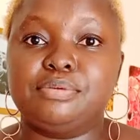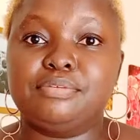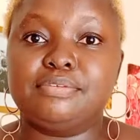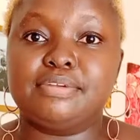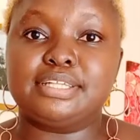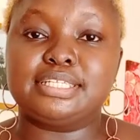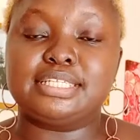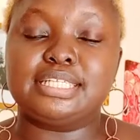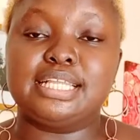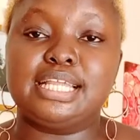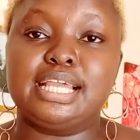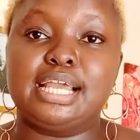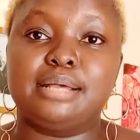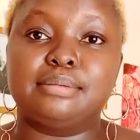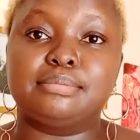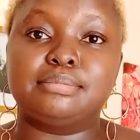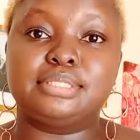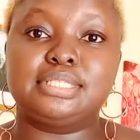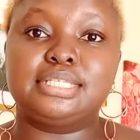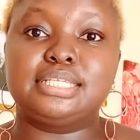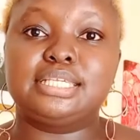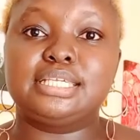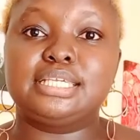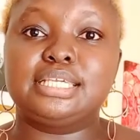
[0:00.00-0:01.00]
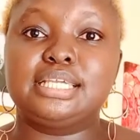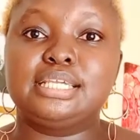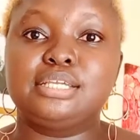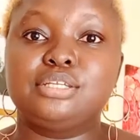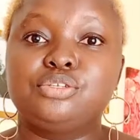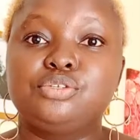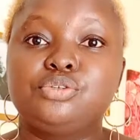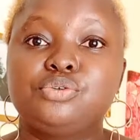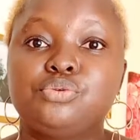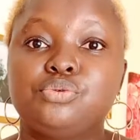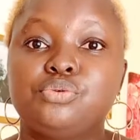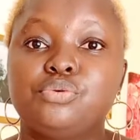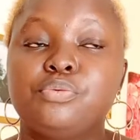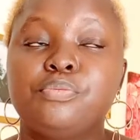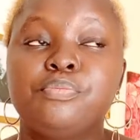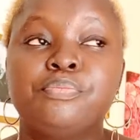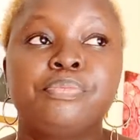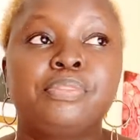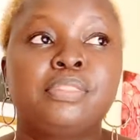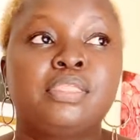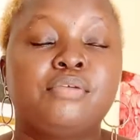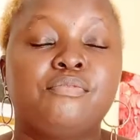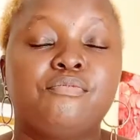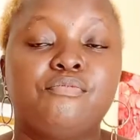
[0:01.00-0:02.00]
previously, I'm sticking to
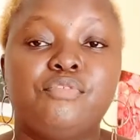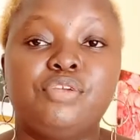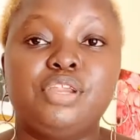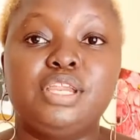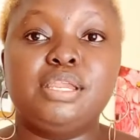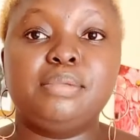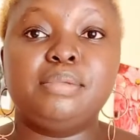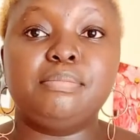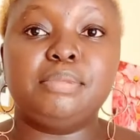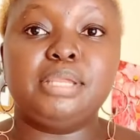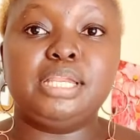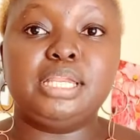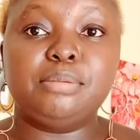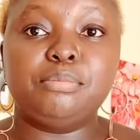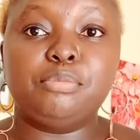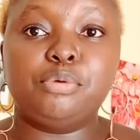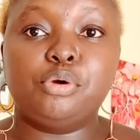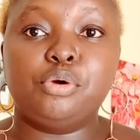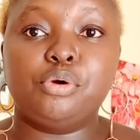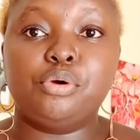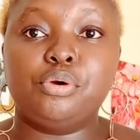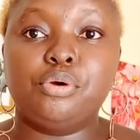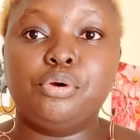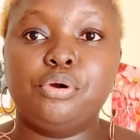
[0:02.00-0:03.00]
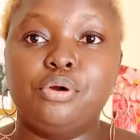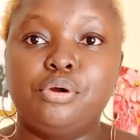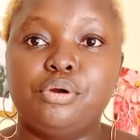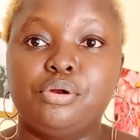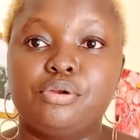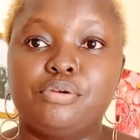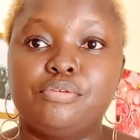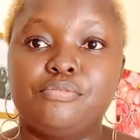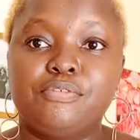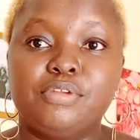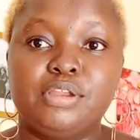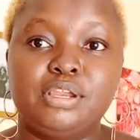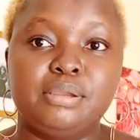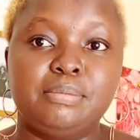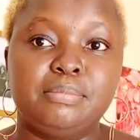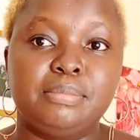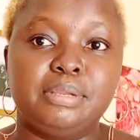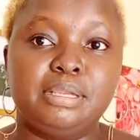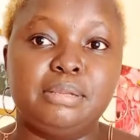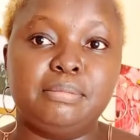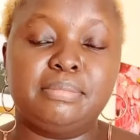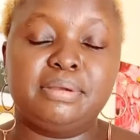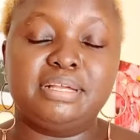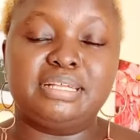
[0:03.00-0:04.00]
very minimal or very
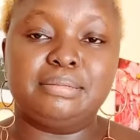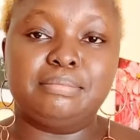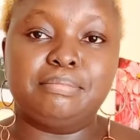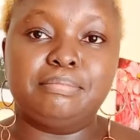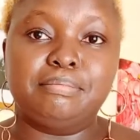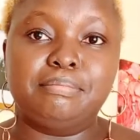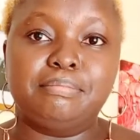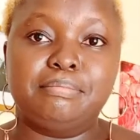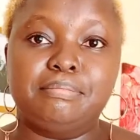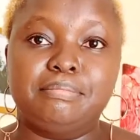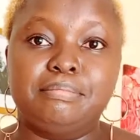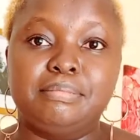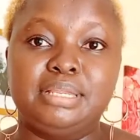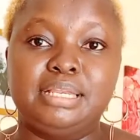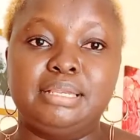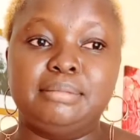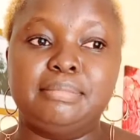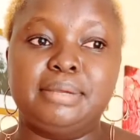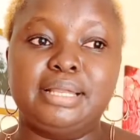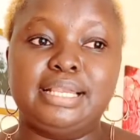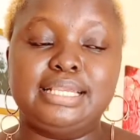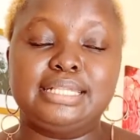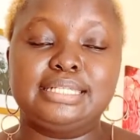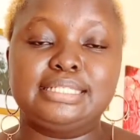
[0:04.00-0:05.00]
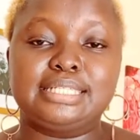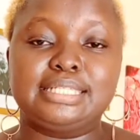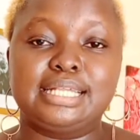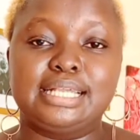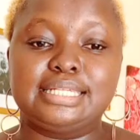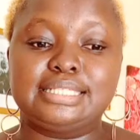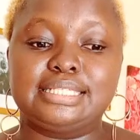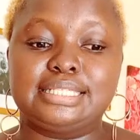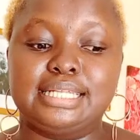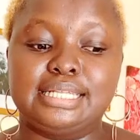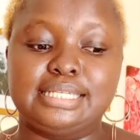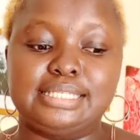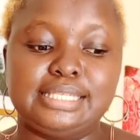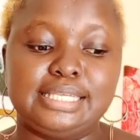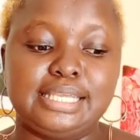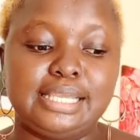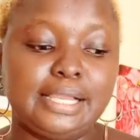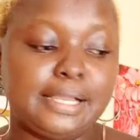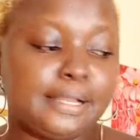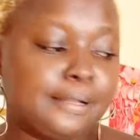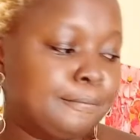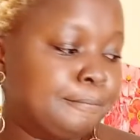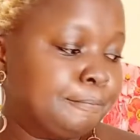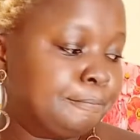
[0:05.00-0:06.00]
minimalist aesthetic.
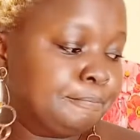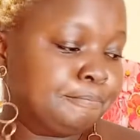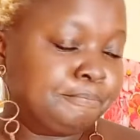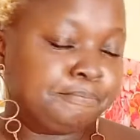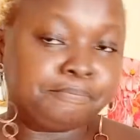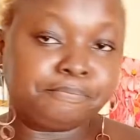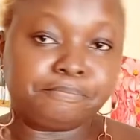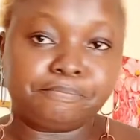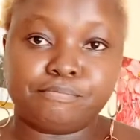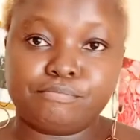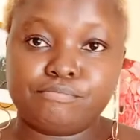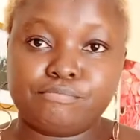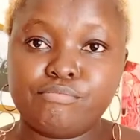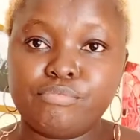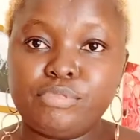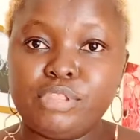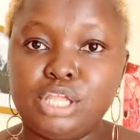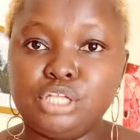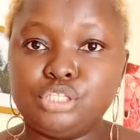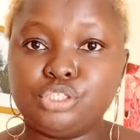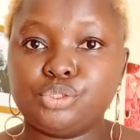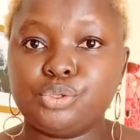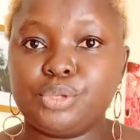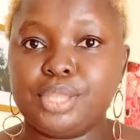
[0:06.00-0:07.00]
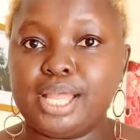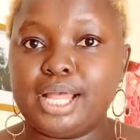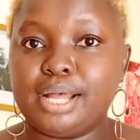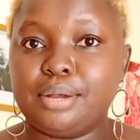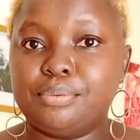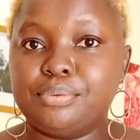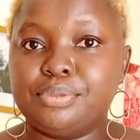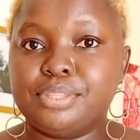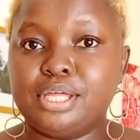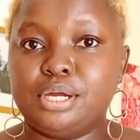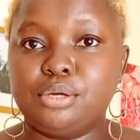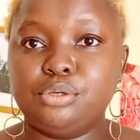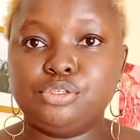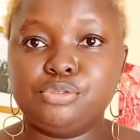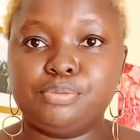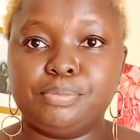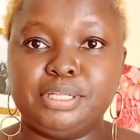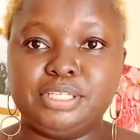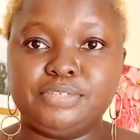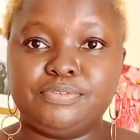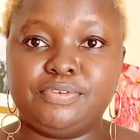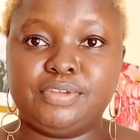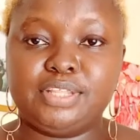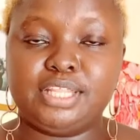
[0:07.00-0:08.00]
So yeah, without
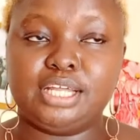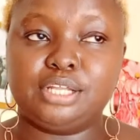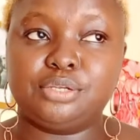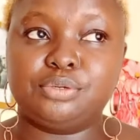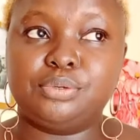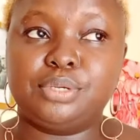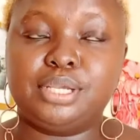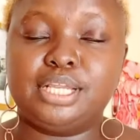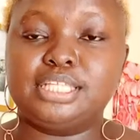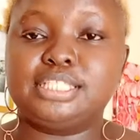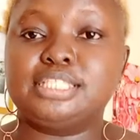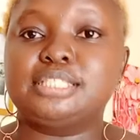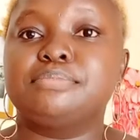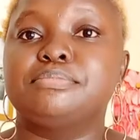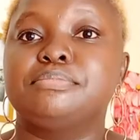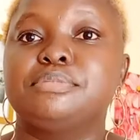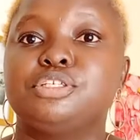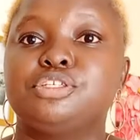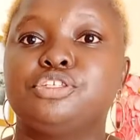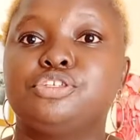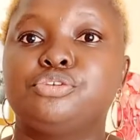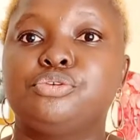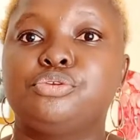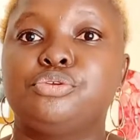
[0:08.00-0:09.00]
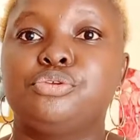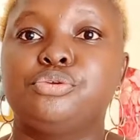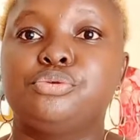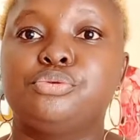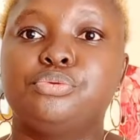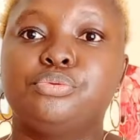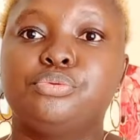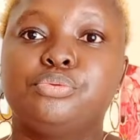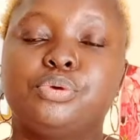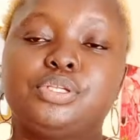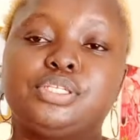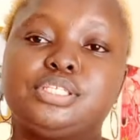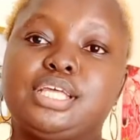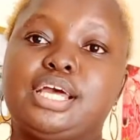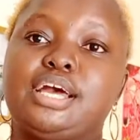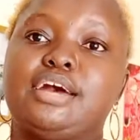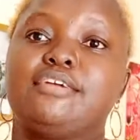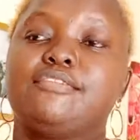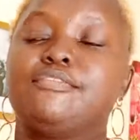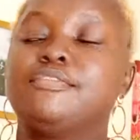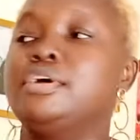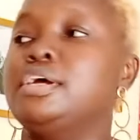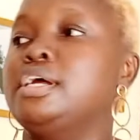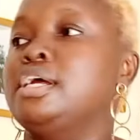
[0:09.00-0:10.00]
much further ado, let me show you what
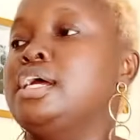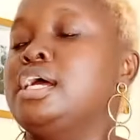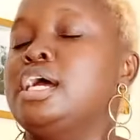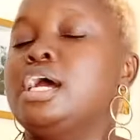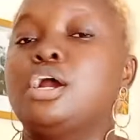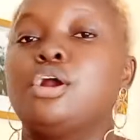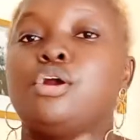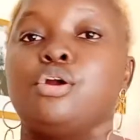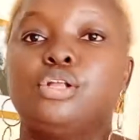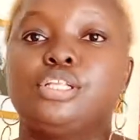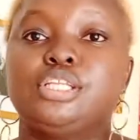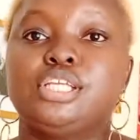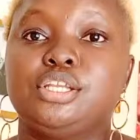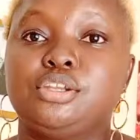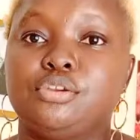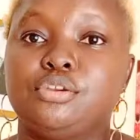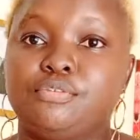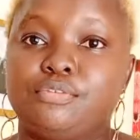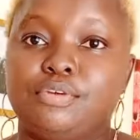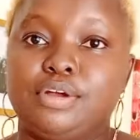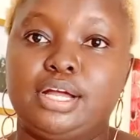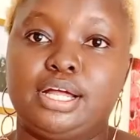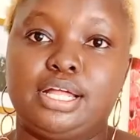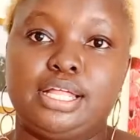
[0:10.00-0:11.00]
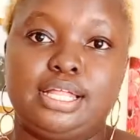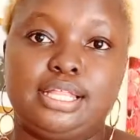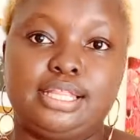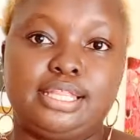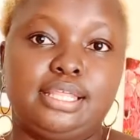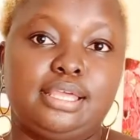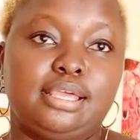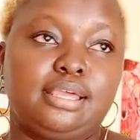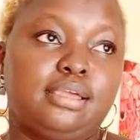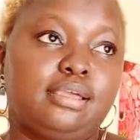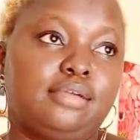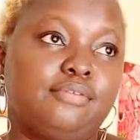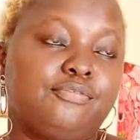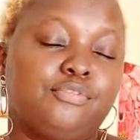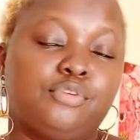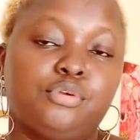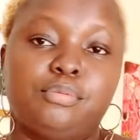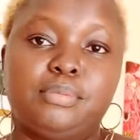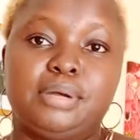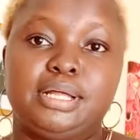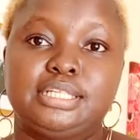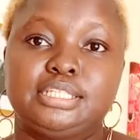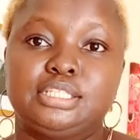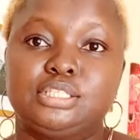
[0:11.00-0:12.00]
I've gotten over the
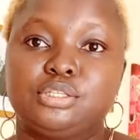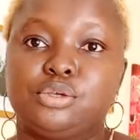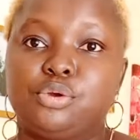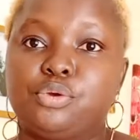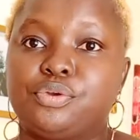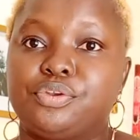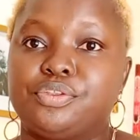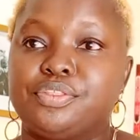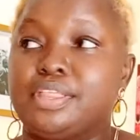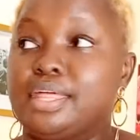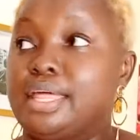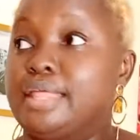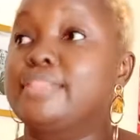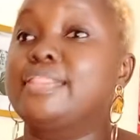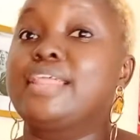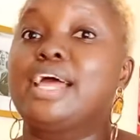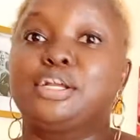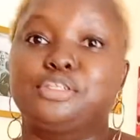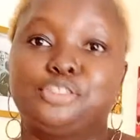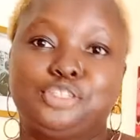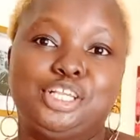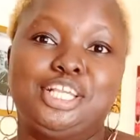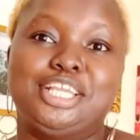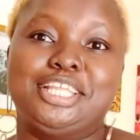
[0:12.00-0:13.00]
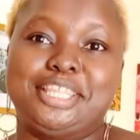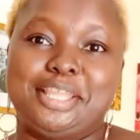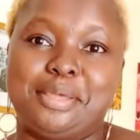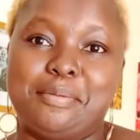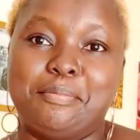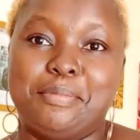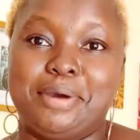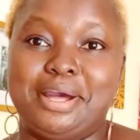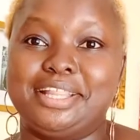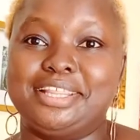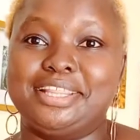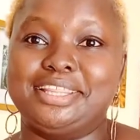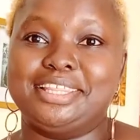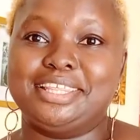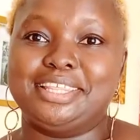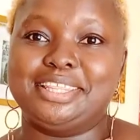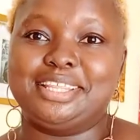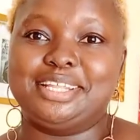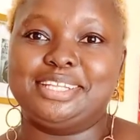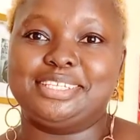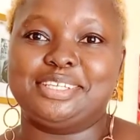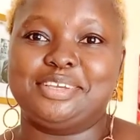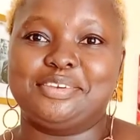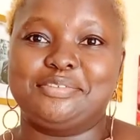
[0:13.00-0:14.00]
months, or actually the month
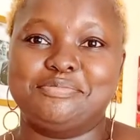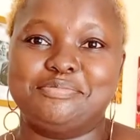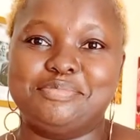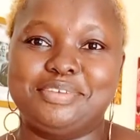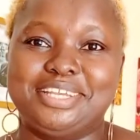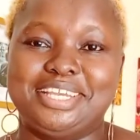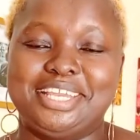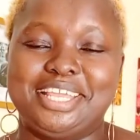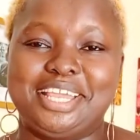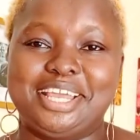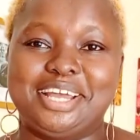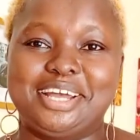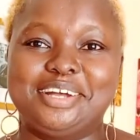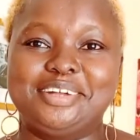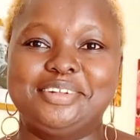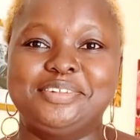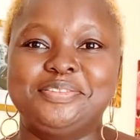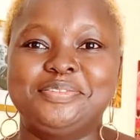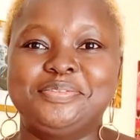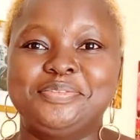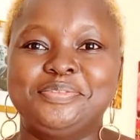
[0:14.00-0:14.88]
that have been here.